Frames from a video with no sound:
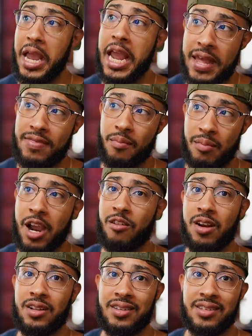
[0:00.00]
in the
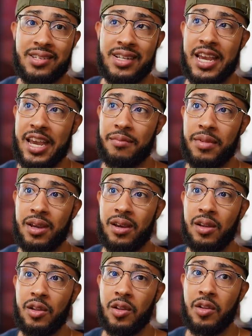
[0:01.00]
mirror to see him
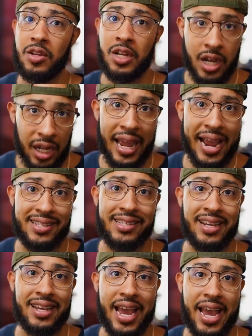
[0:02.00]

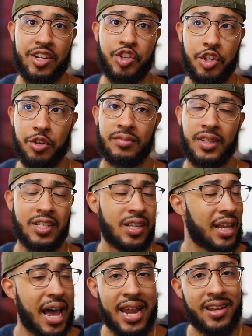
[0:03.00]
glancing at you. It's a
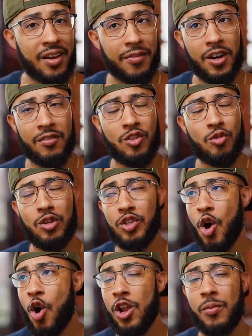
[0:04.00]
lot different if dude is
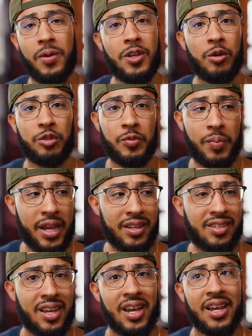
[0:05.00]
all up in your
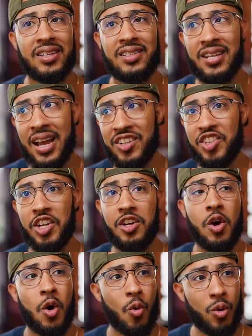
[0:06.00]
space touching
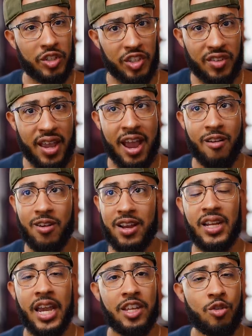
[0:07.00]
or
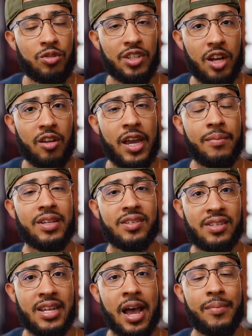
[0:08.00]
staring and you tell him to
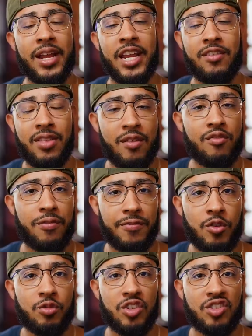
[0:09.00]
stop and he then
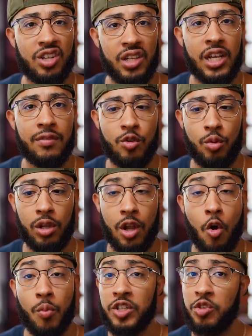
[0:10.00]
refuses to leave you
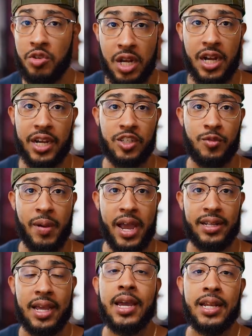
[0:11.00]
alone. But you didn't
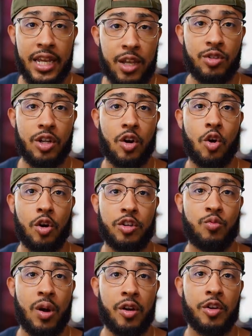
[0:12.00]
expect that he was gonna call
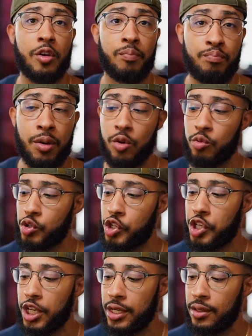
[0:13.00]
you out on your
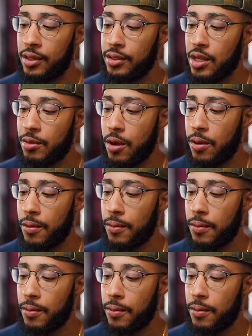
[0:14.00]
bullshit. Let's keep going.